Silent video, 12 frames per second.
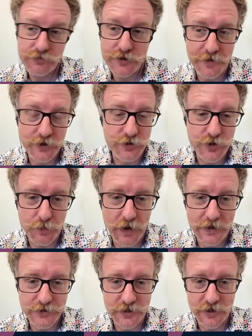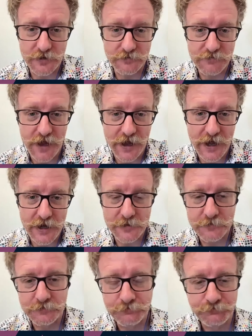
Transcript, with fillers: do you think should apply to AI?